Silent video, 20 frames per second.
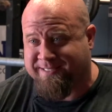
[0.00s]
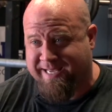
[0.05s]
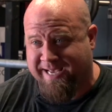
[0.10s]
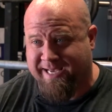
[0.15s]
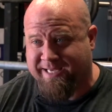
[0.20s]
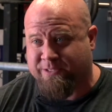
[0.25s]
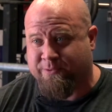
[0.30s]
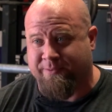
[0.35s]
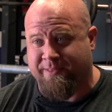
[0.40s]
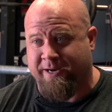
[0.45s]

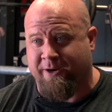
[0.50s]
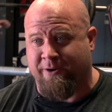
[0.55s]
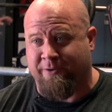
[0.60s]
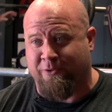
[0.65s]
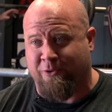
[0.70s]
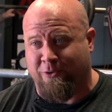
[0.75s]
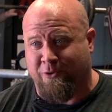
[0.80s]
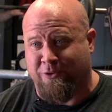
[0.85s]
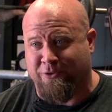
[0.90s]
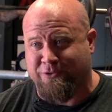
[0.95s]
days when they were in
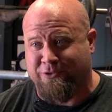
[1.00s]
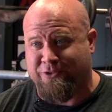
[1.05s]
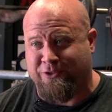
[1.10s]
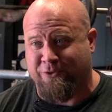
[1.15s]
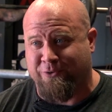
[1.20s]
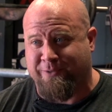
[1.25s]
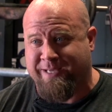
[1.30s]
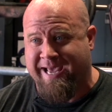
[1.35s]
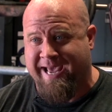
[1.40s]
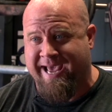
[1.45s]
the old
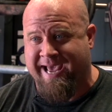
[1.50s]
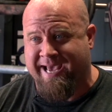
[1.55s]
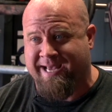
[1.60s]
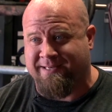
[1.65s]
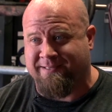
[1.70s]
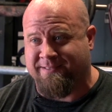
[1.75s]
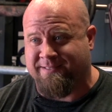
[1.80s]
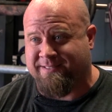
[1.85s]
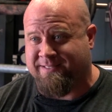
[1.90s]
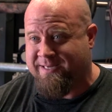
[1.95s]
2
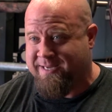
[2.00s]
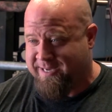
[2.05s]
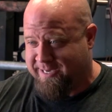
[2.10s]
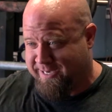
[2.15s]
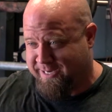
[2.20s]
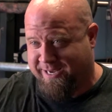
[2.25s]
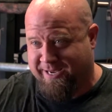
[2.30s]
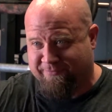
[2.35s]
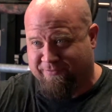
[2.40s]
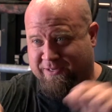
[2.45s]
cans,
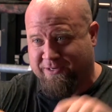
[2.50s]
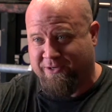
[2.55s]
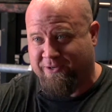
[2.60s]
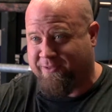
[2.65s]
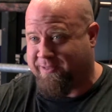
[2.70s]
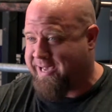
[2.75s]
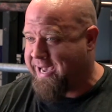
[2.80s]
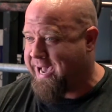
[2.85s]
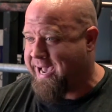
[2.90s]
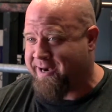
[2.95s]
and you have to do
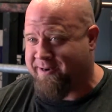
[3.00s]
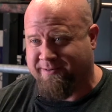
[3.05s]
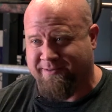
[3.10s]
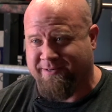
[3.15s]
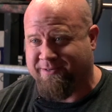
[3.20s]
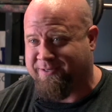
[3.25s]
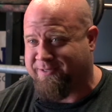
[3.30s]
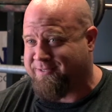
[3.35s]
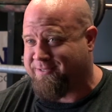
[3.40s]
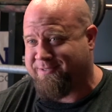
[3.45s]
that, and
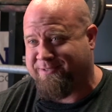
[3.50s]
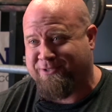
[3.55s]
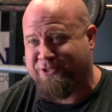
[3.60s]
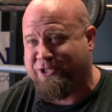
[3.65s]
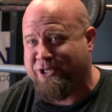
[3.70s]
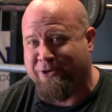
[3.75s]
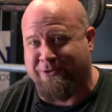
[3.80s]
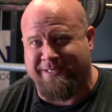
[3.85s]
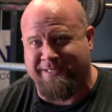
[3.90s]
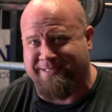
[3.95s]
you just
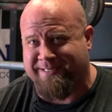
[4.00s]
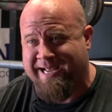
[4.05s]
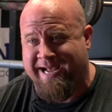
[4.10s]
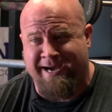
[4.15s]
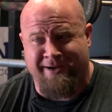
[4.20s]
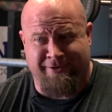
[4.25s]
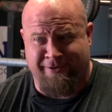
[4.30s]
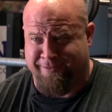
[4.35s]
choked it down, and